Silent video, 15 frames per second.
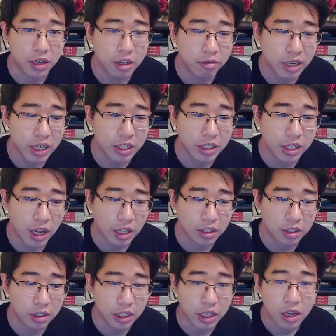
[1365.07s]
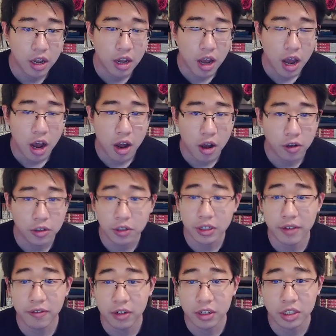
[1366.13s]
we're against YasserAleed. Also
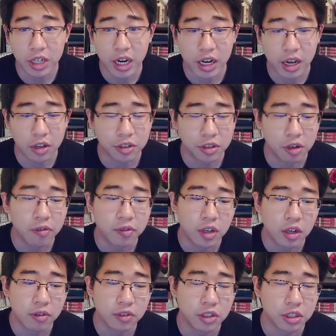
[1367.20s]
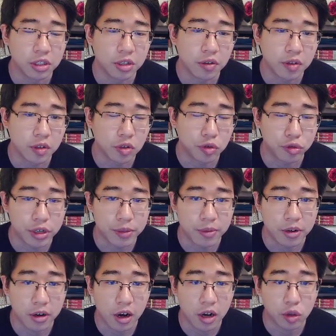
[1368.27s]
definitely check out SophToph. She's also a
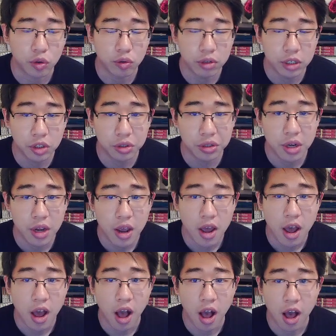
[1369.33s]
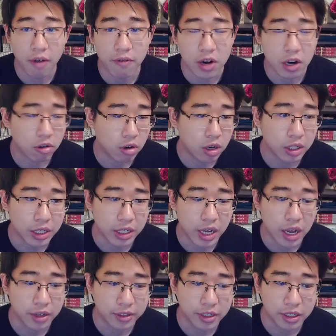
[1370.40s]
streamer on Twitch. Very quality
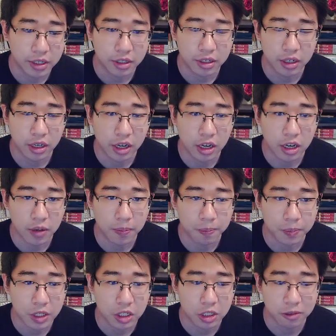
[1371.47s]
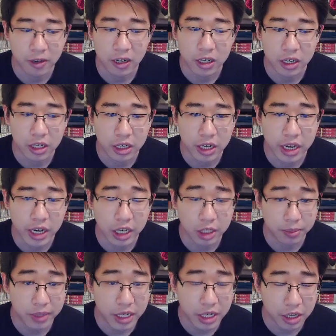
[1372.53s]
content. She's very good at
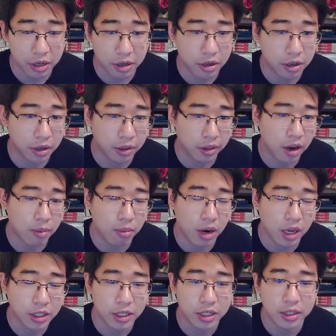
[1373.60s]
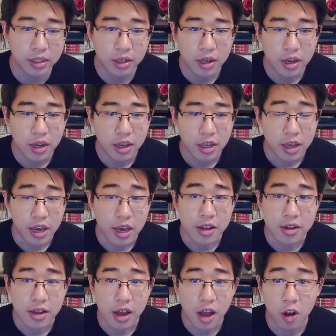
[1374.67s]
explaining her thought process
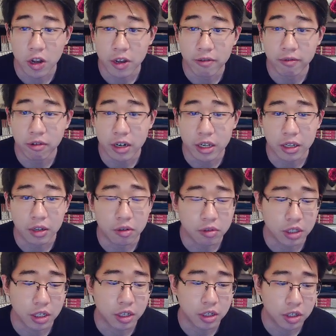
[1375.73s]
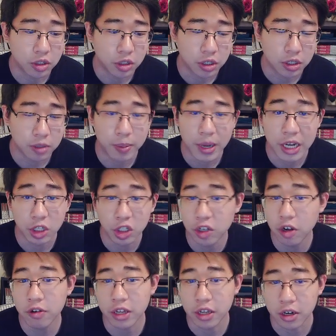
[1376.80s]
and how to avoid lose conditions by
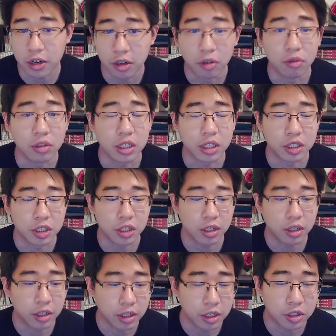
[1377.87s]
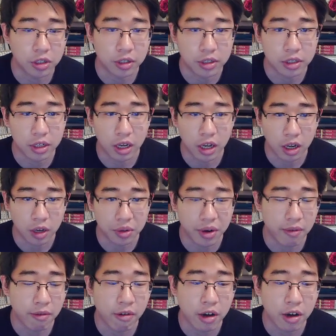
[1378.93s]
showing her lose conditions to everyone